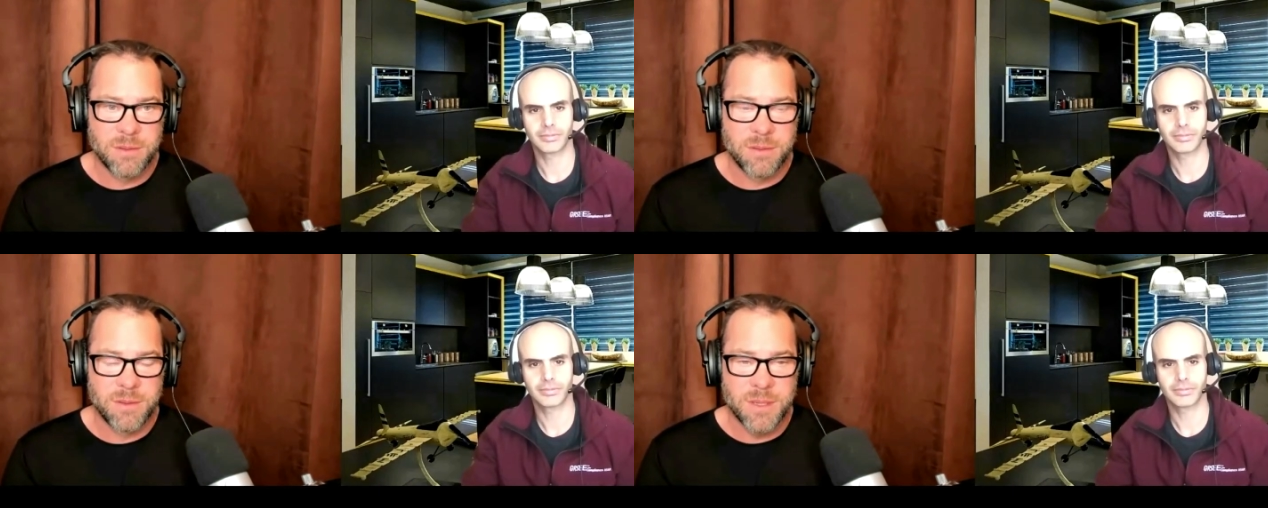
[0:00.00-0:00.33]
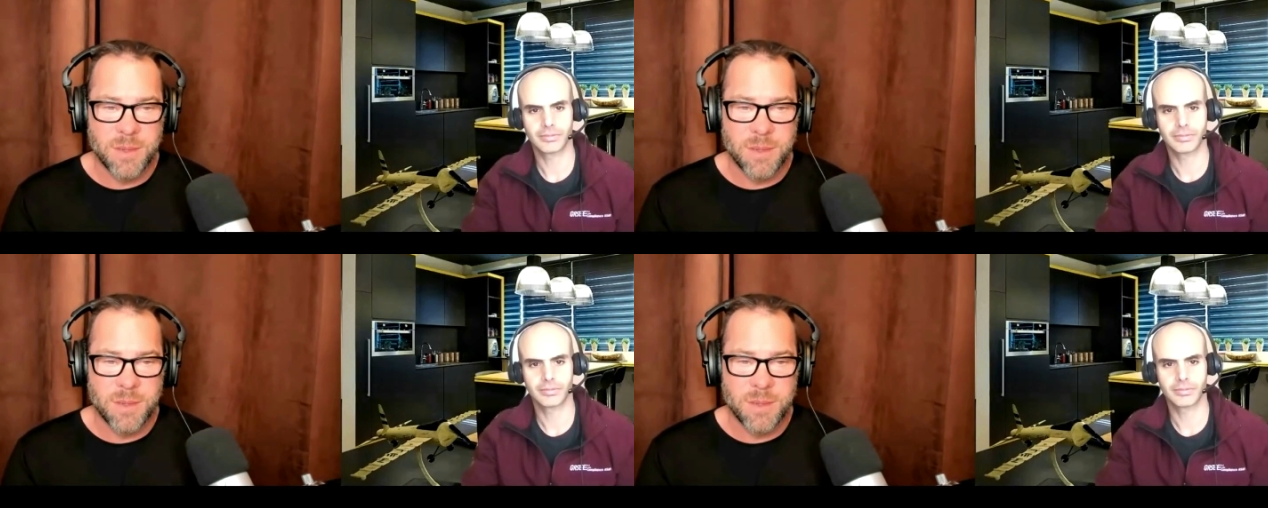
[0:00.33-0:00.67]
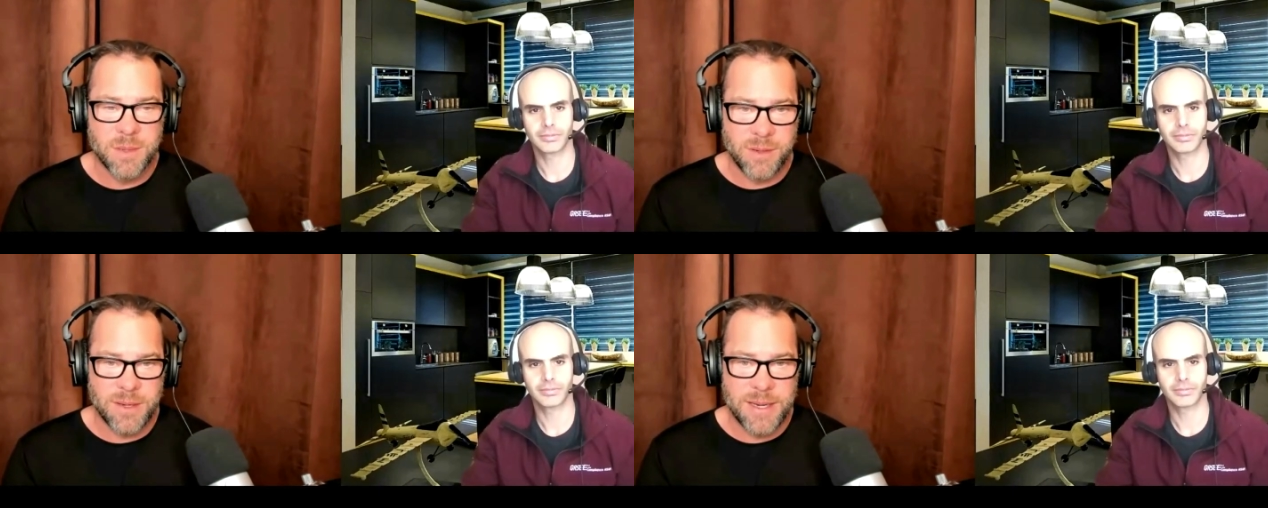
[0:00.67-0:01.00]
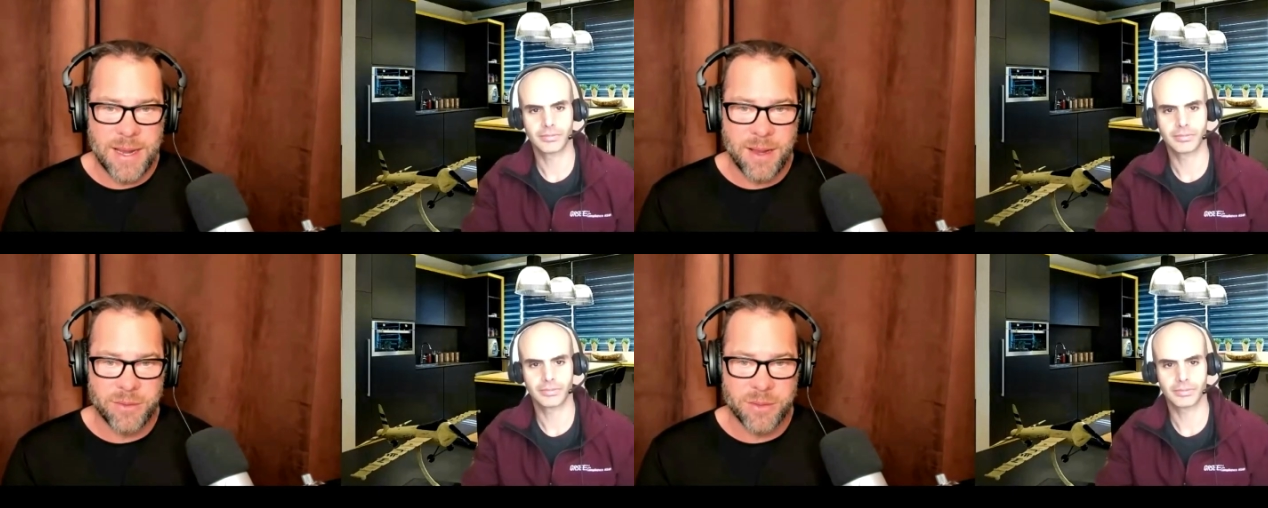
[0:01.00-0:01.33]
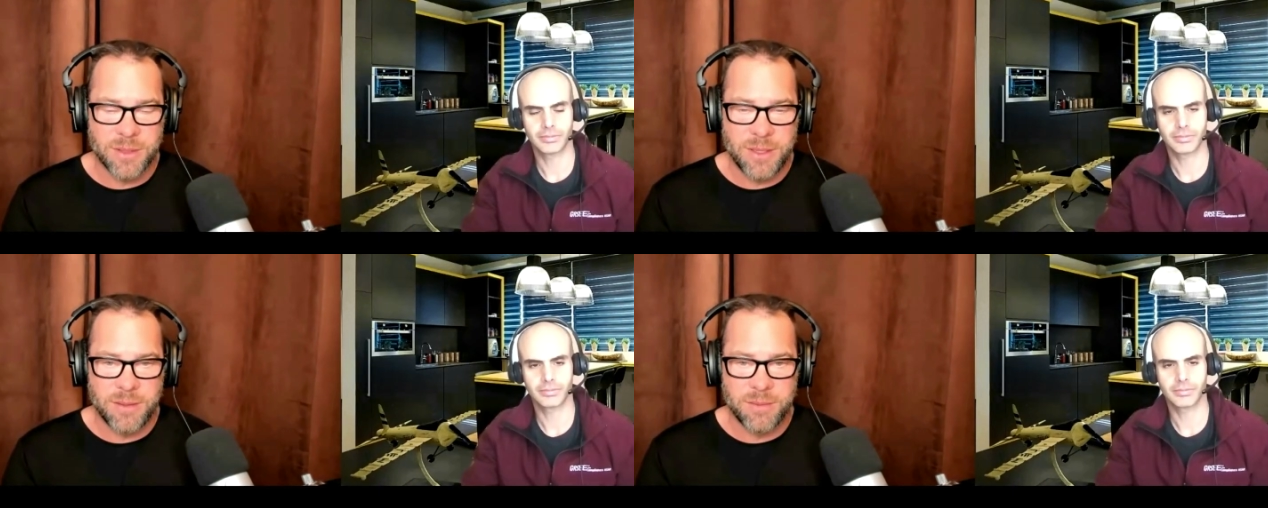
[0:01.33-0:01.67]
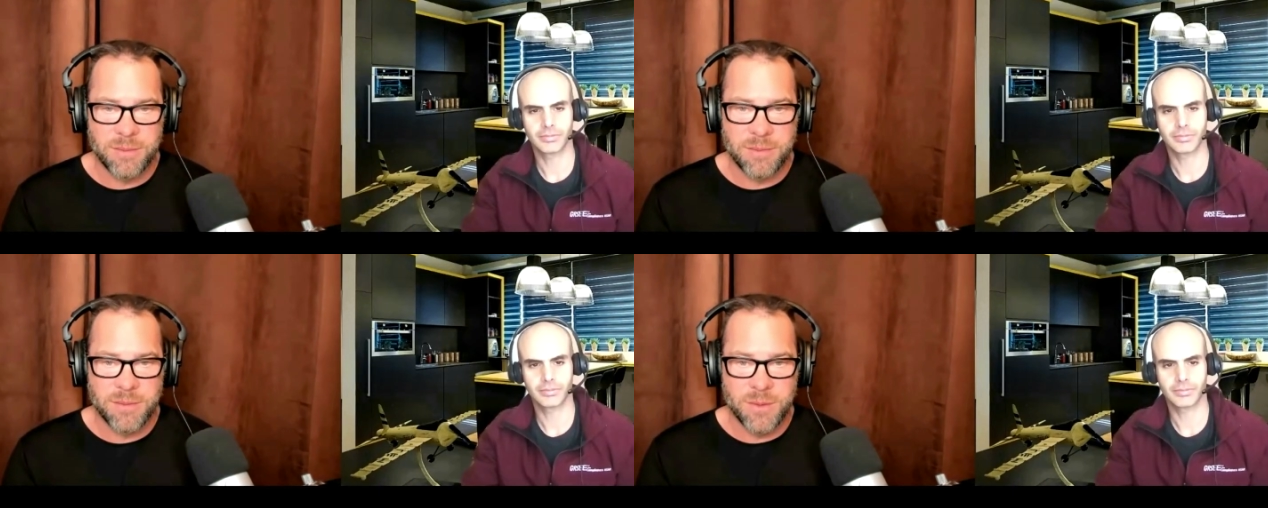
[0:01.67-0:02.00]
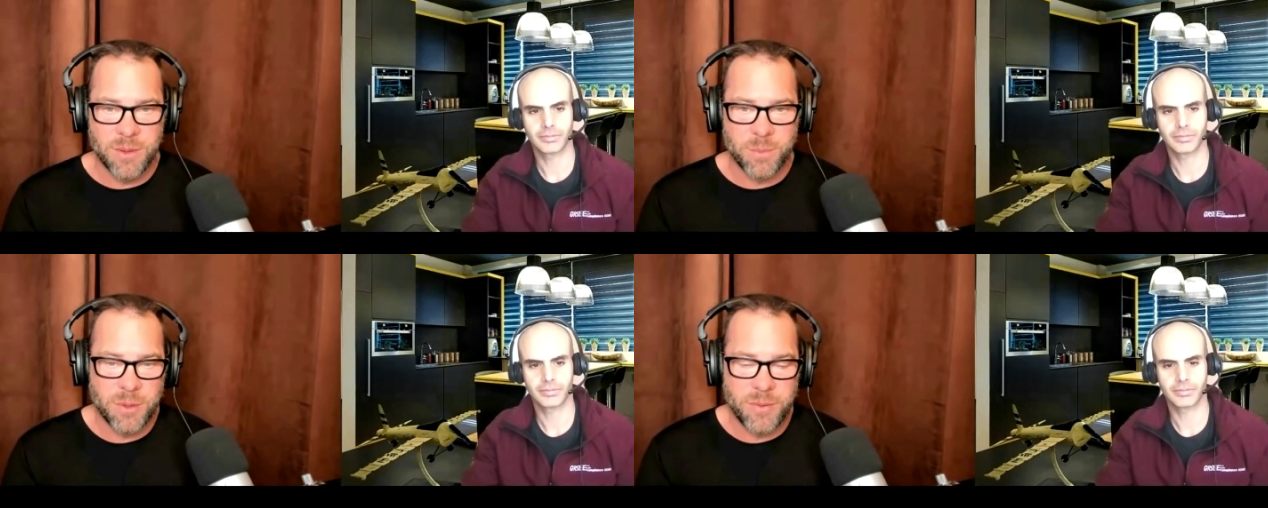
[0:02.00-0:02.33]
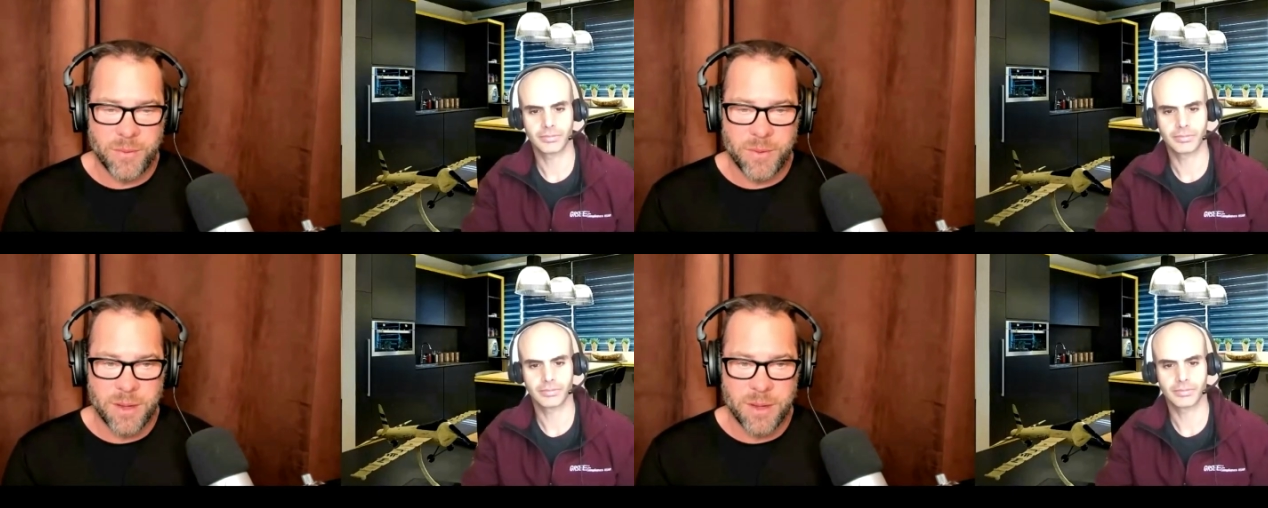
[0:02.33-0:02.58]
Speaker 1: something that you can actually do a proof of